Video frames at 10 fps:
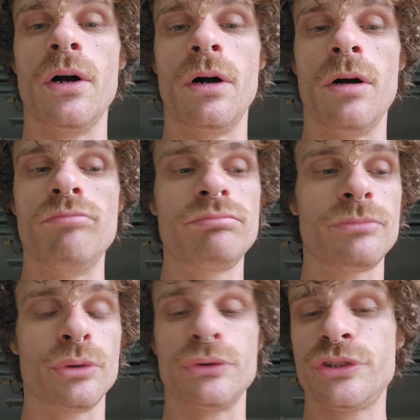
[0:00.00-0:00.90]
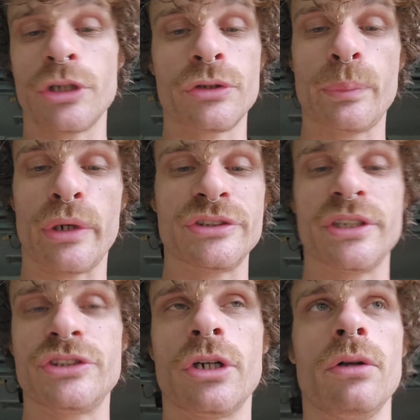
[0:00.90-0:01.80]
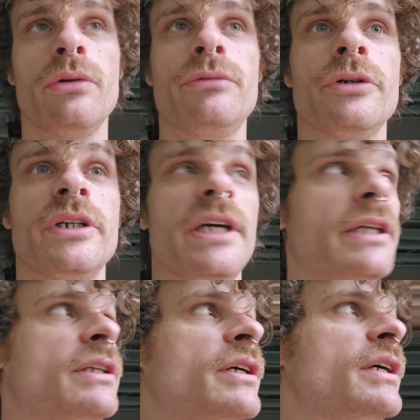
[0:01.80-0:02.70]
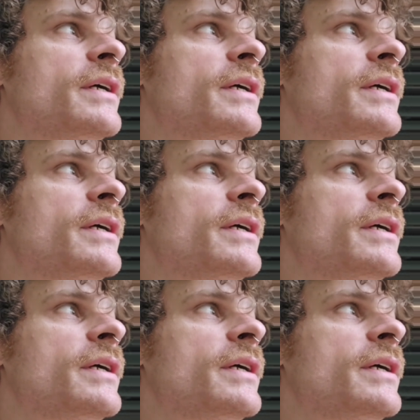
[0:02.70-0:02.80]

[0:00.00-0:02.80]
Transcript: We'll start the process all over again.